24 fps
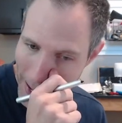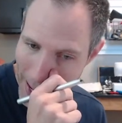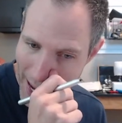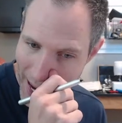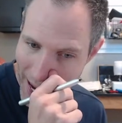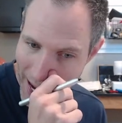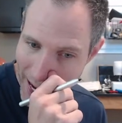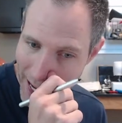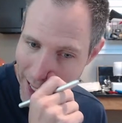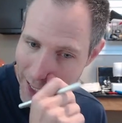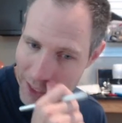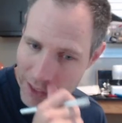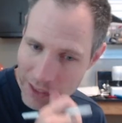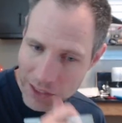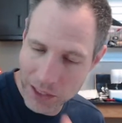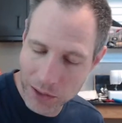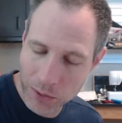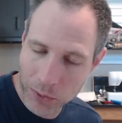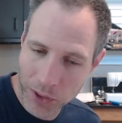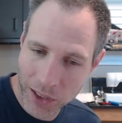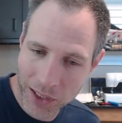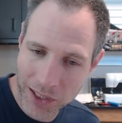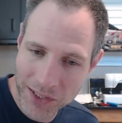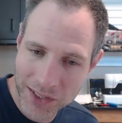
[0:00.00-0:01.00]
And
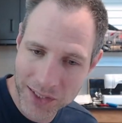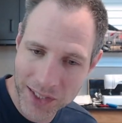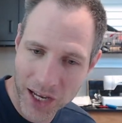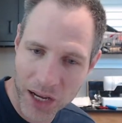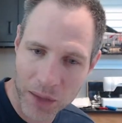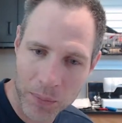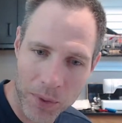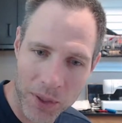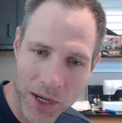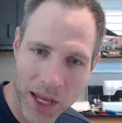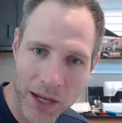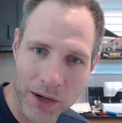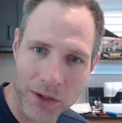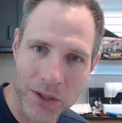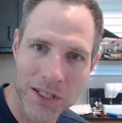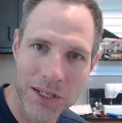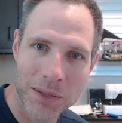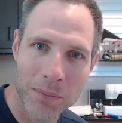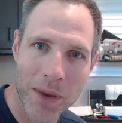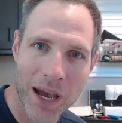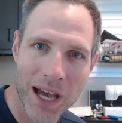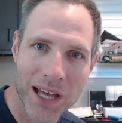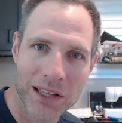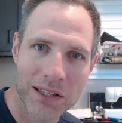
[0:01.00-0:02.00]
we're going to set up an energy
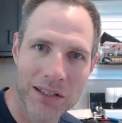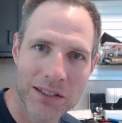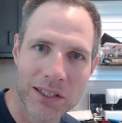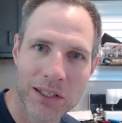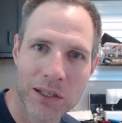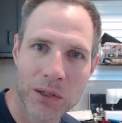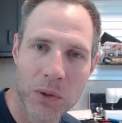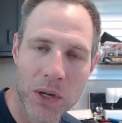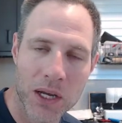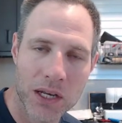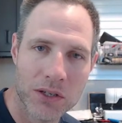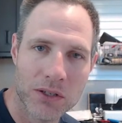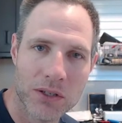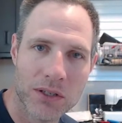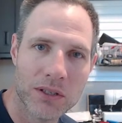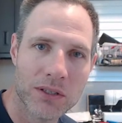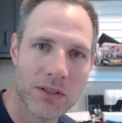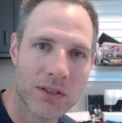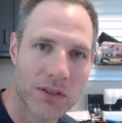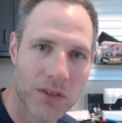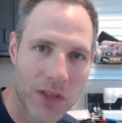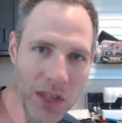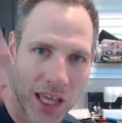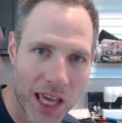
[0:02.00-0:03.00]
balance equation.
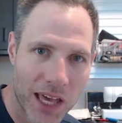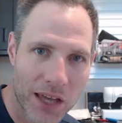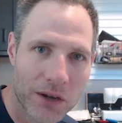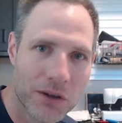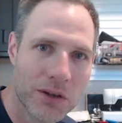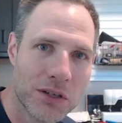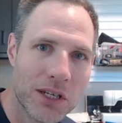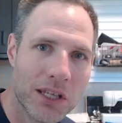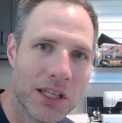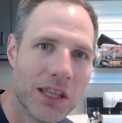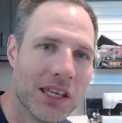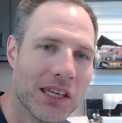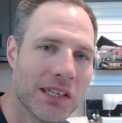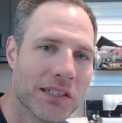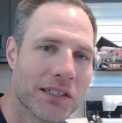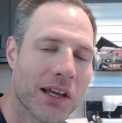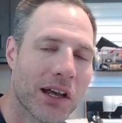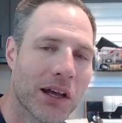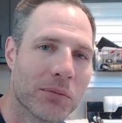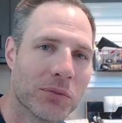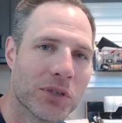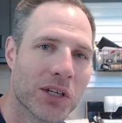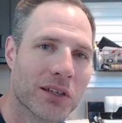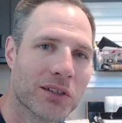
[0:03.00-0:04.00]
So the energy these
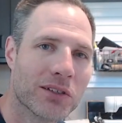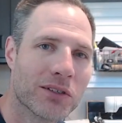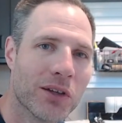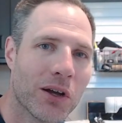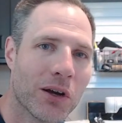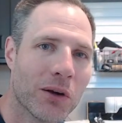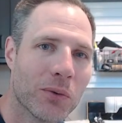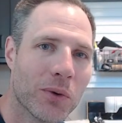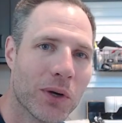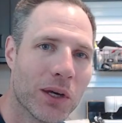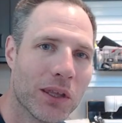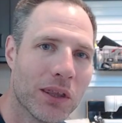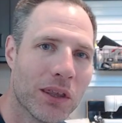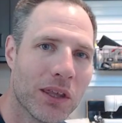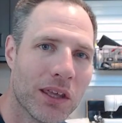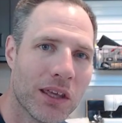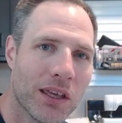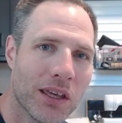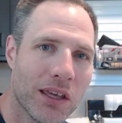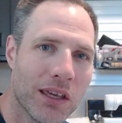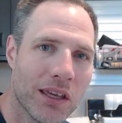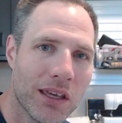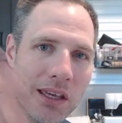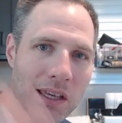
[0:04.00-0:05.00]
objects start with
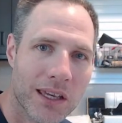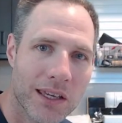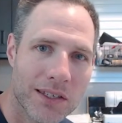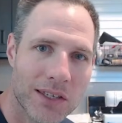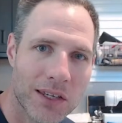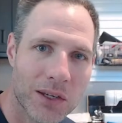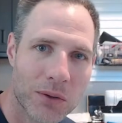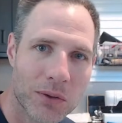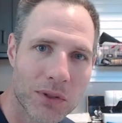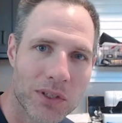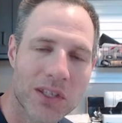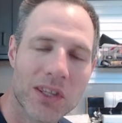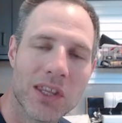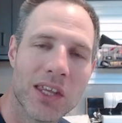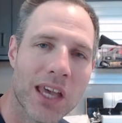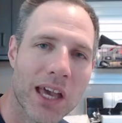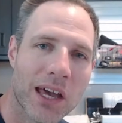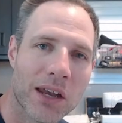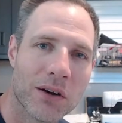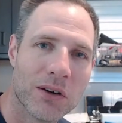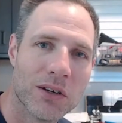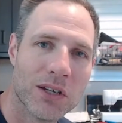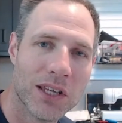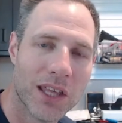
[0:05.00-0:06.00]
is equal to the
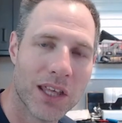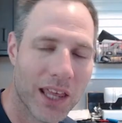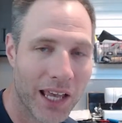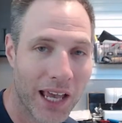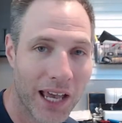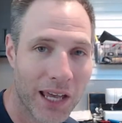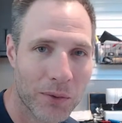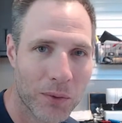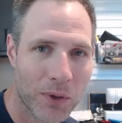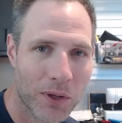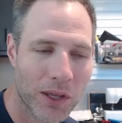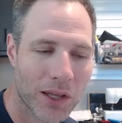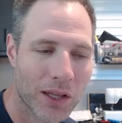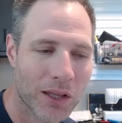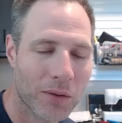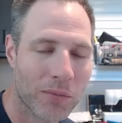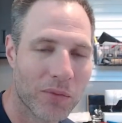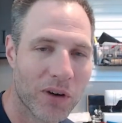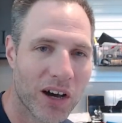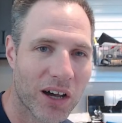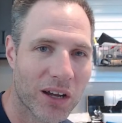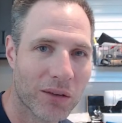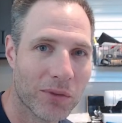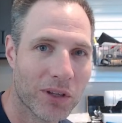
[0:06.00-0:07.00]
energy they end with at the
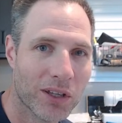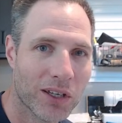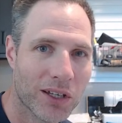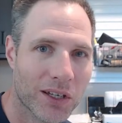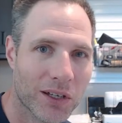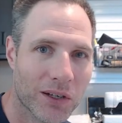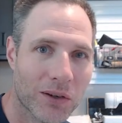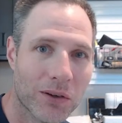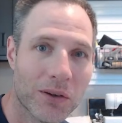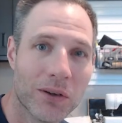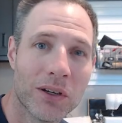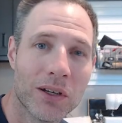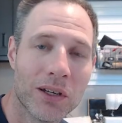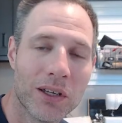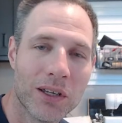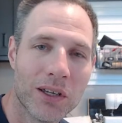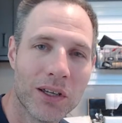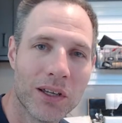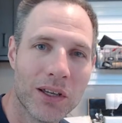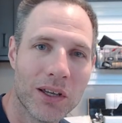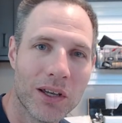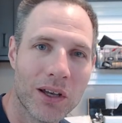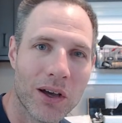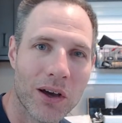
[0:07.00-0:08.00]
bottom of the hill.
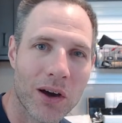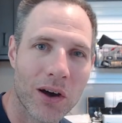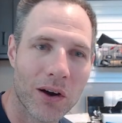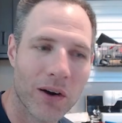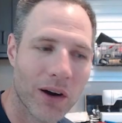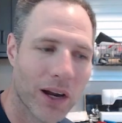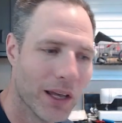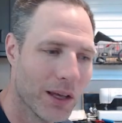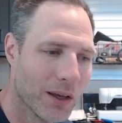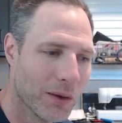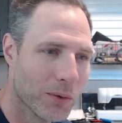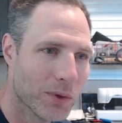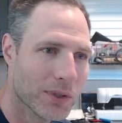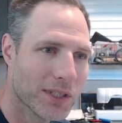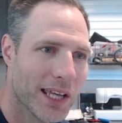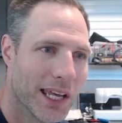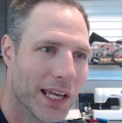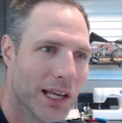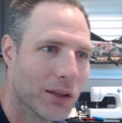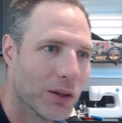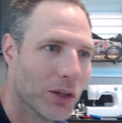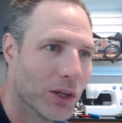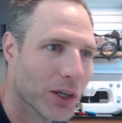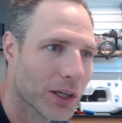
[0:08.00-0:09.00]
All right, and we'll
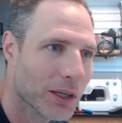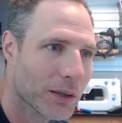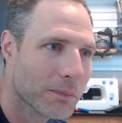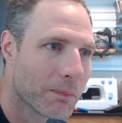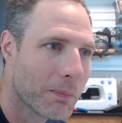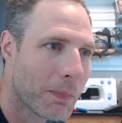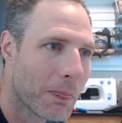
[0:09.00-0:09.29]
take a look.